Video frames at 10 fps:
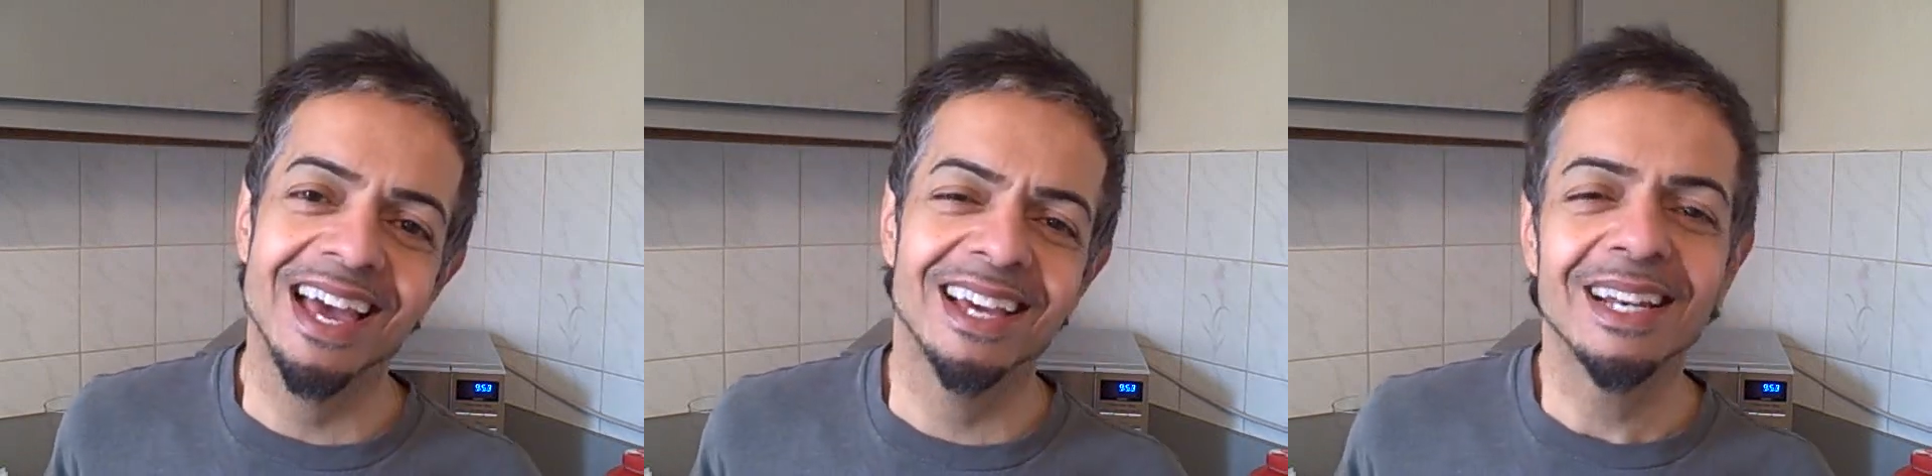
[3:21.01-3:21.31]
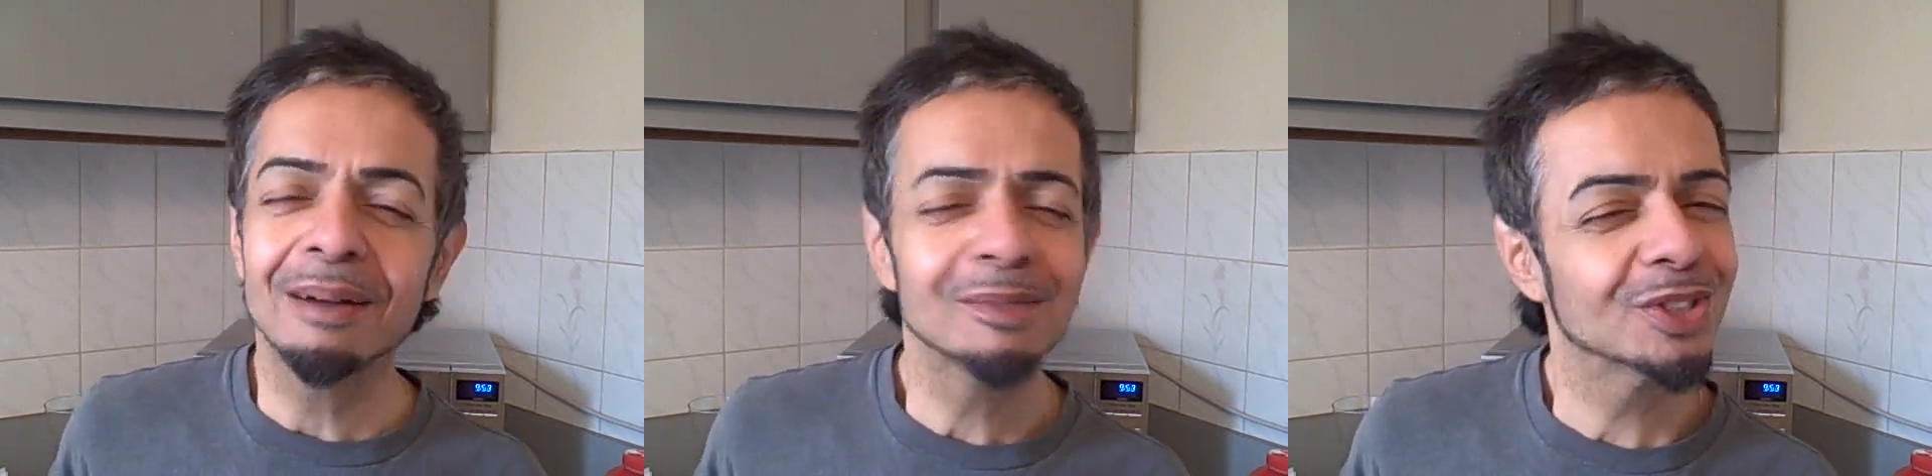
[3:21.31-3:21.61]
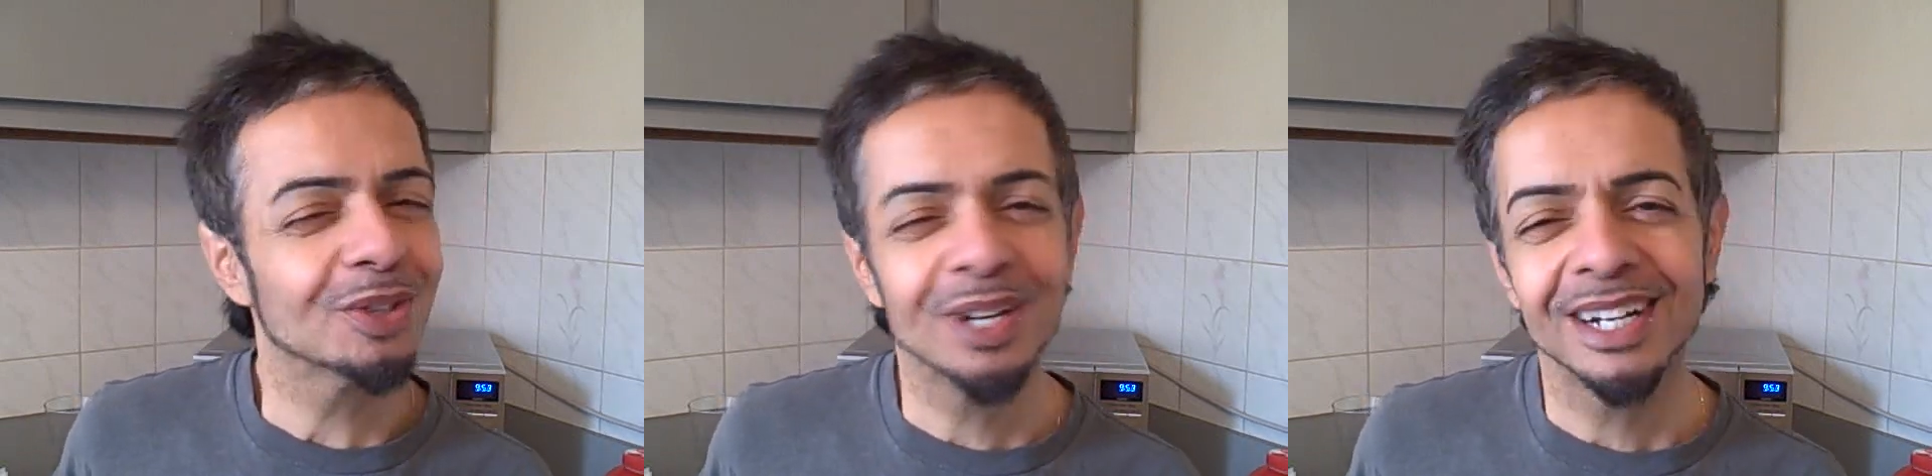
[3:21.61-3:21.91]
And I'm
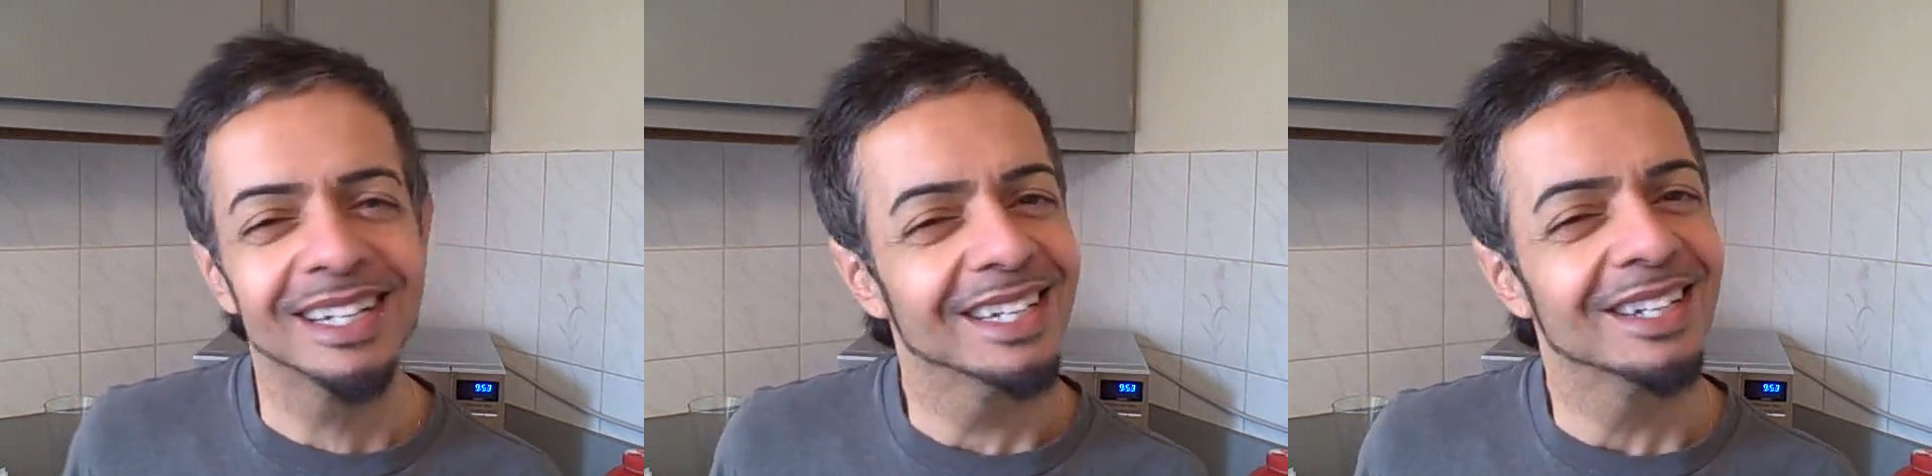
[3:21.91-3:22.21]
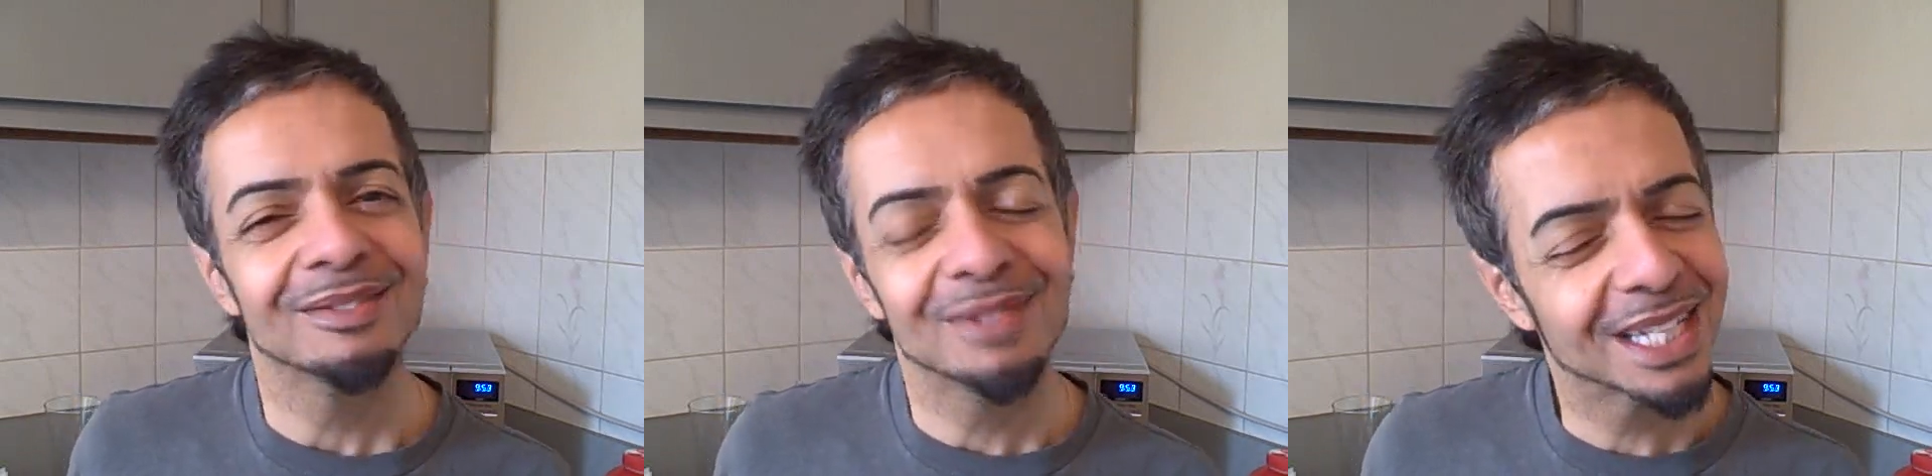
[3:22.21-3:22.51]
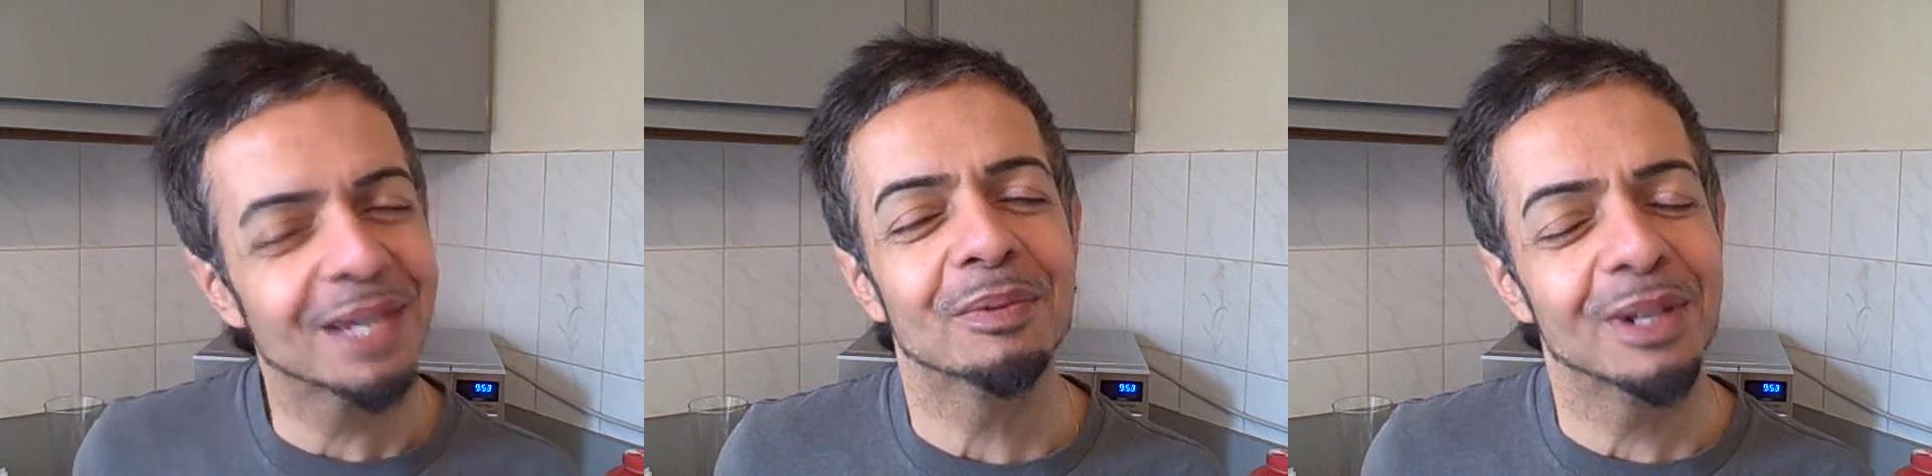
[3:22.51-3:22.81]
sure
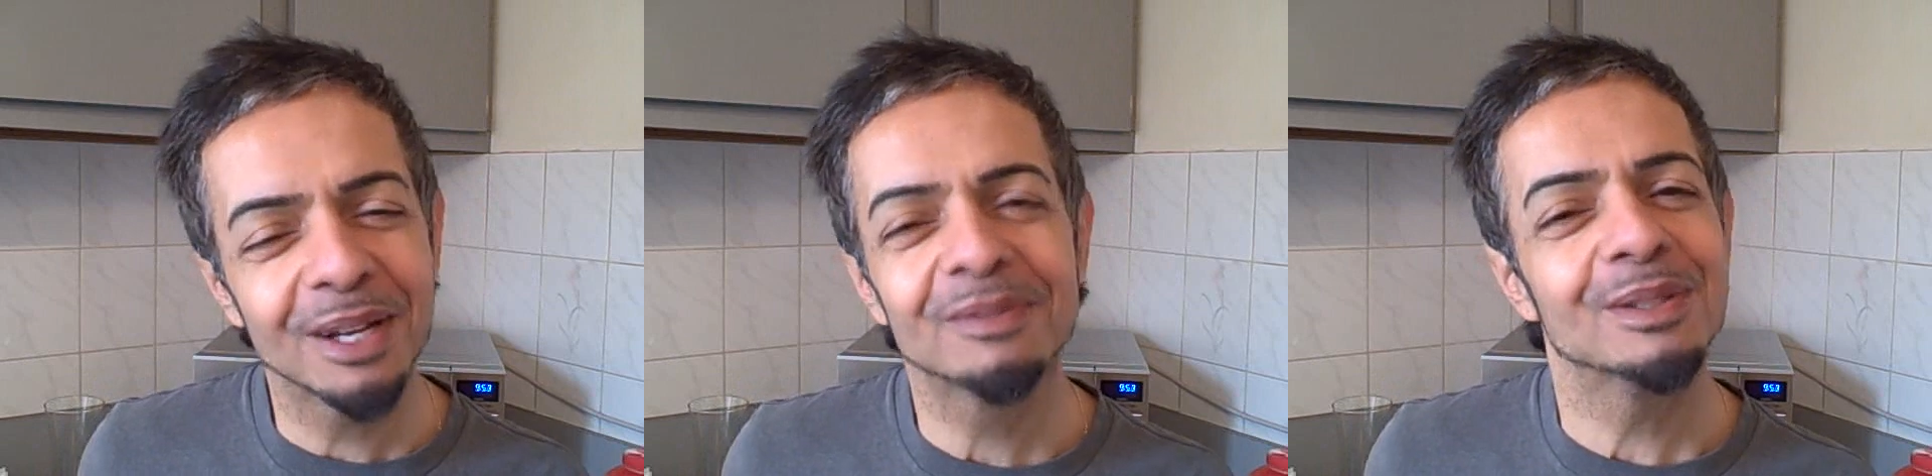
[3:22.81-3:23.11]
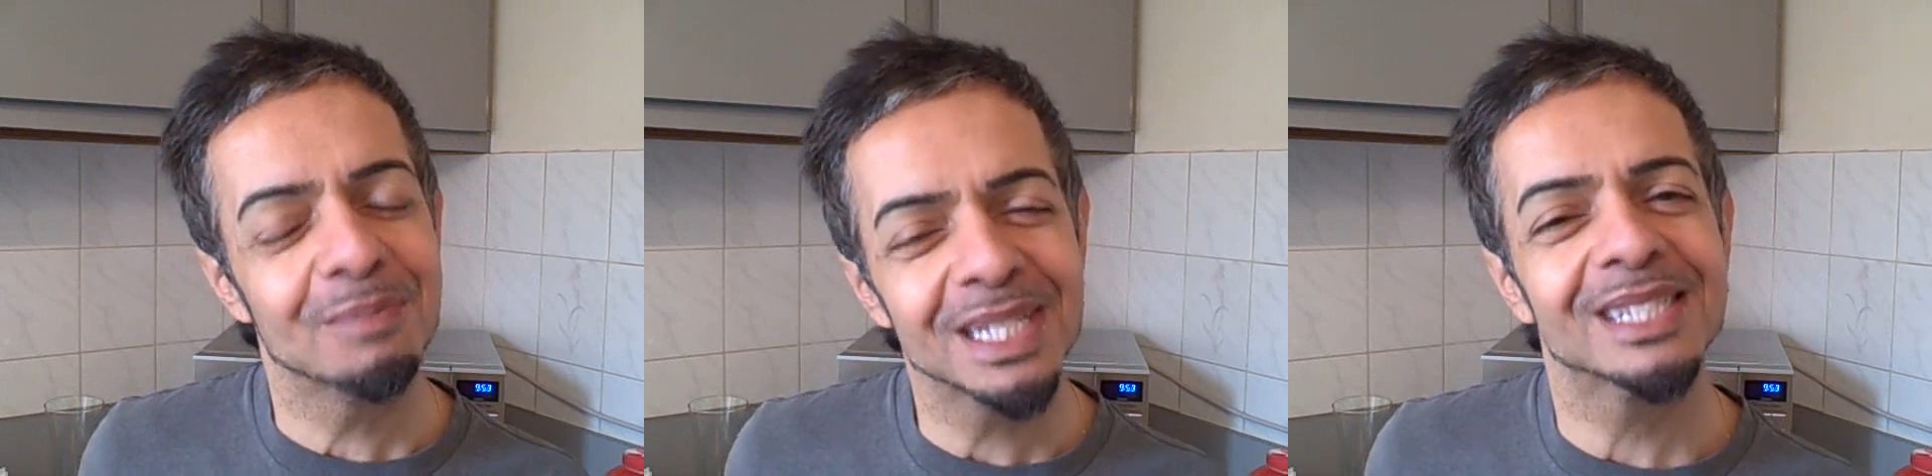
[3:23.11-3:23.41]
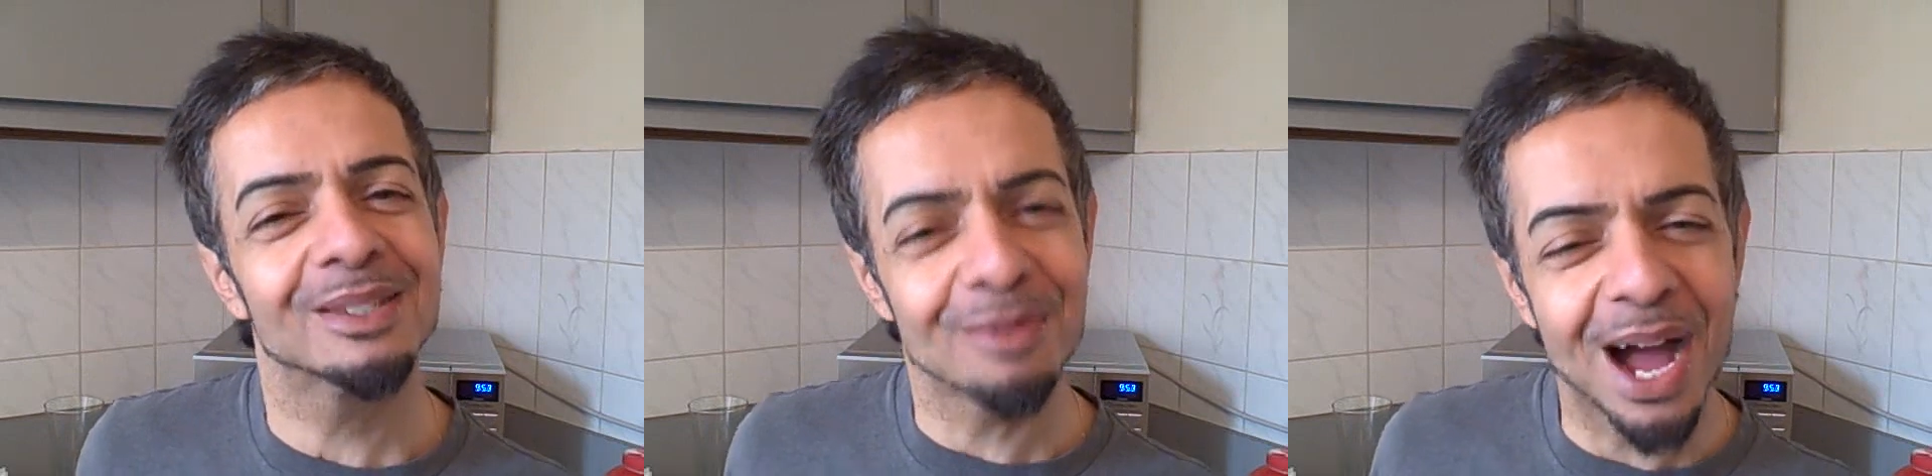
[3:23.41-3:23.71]
Ricky would love to
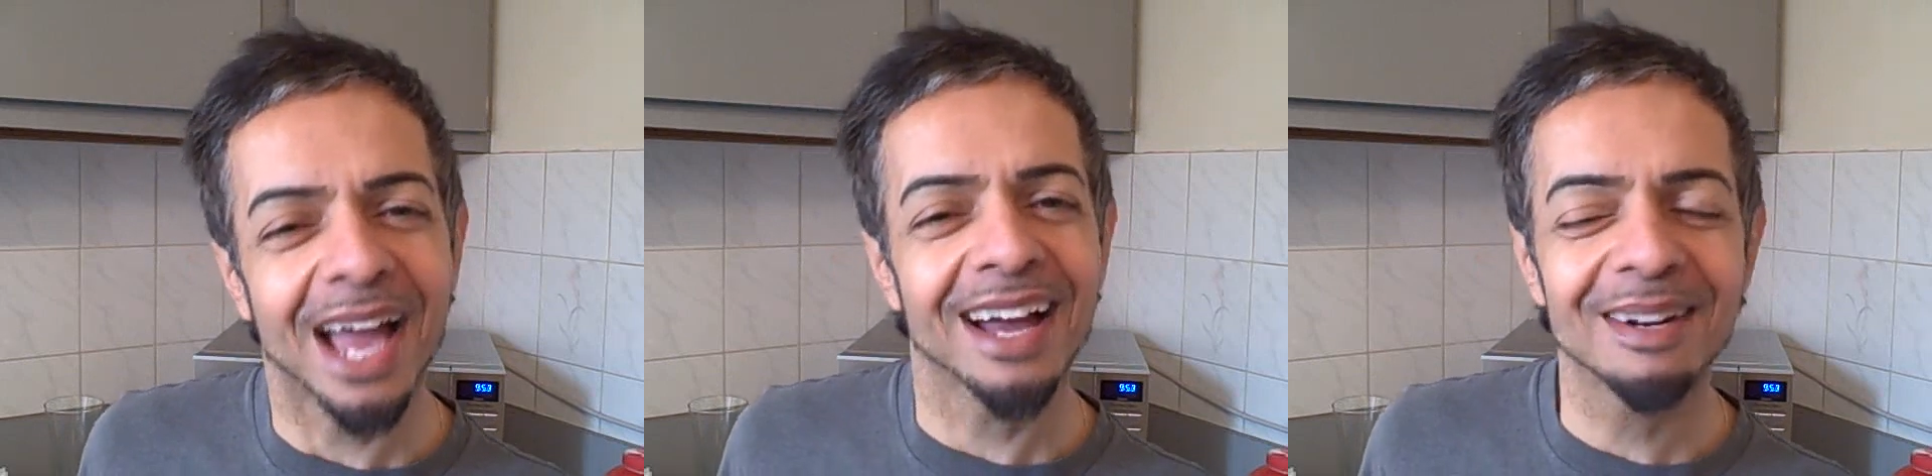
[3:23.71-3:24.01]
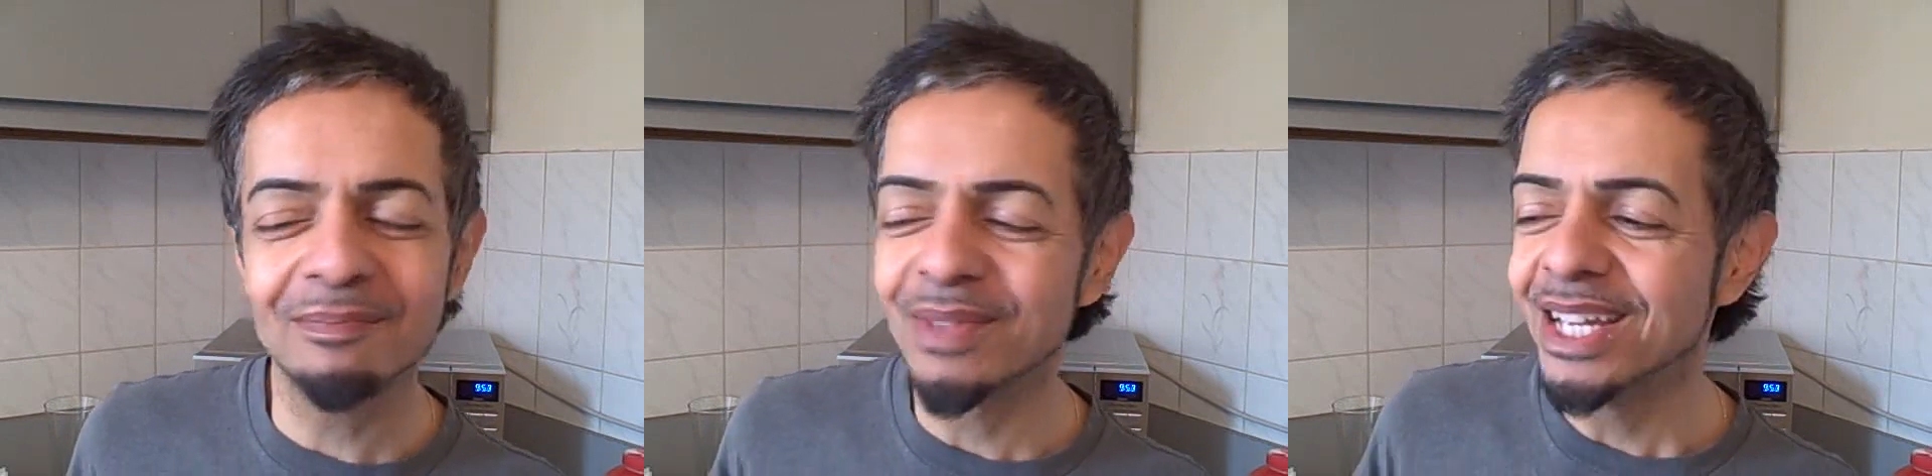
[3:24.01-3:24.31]
meet Soraya.